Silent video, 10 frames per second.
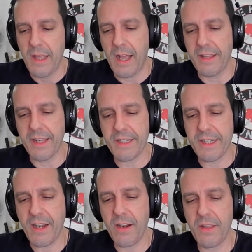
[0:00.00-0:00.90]
I like to
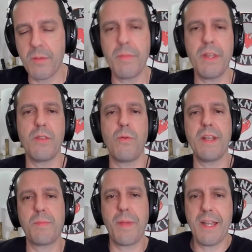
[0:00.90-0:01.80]
carry them in the
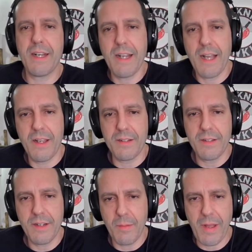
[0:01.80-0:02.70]
waistband
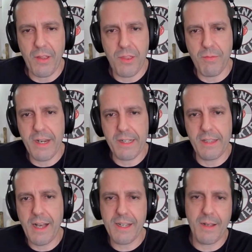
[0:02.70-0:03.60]
on about three
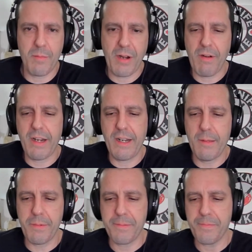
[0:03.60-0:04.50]
o'clock on my right
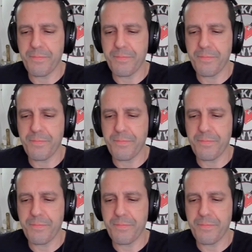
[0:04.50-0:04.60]
hip.